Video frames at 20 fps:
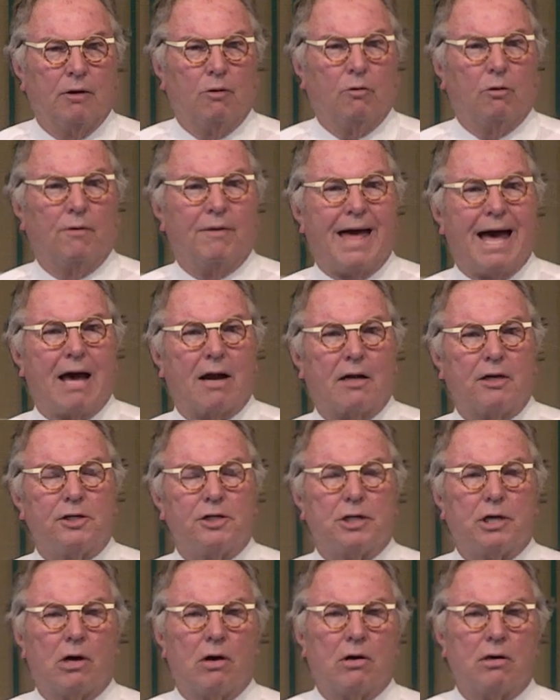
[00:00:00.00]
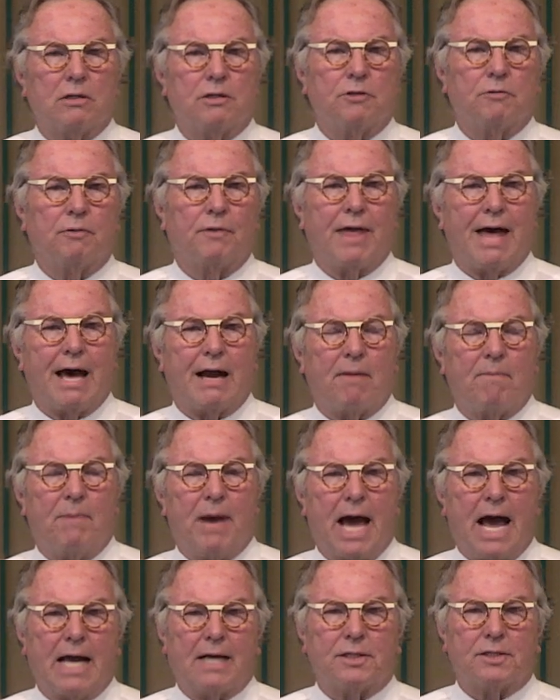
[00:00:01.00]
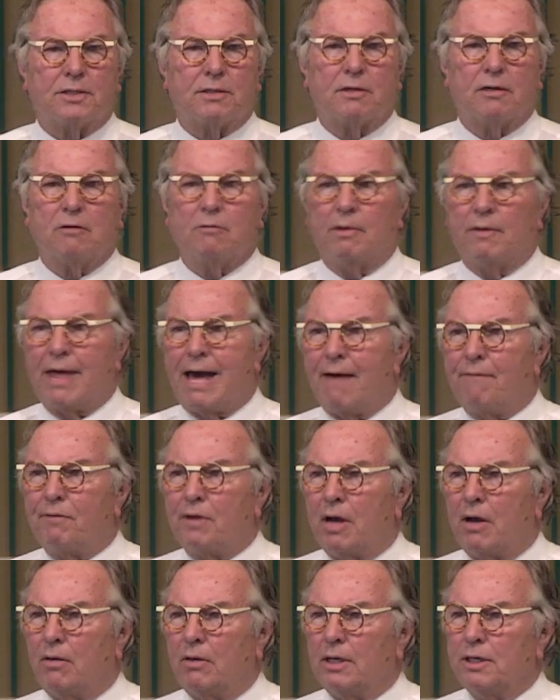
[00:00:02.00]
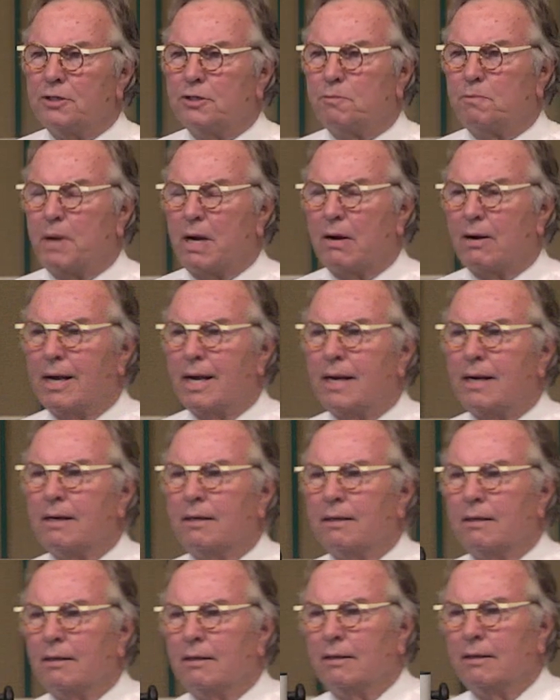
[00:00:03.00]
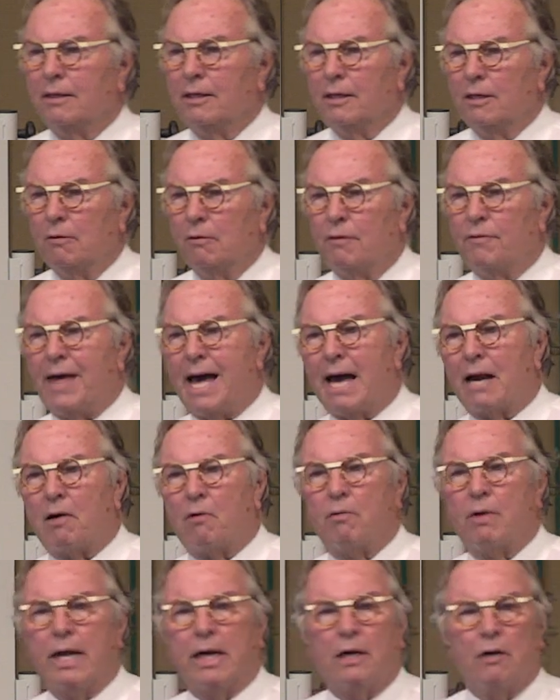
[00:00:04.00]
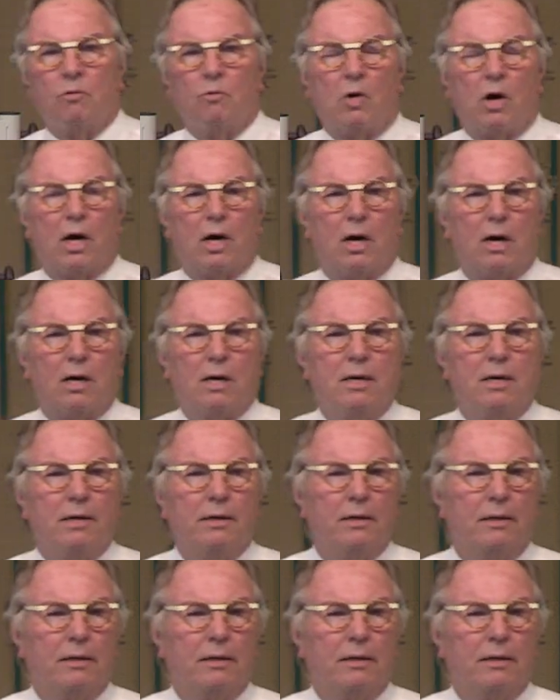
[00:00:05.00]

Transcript: Without a church, without a pastor, without the Holy Spirit, without a written word,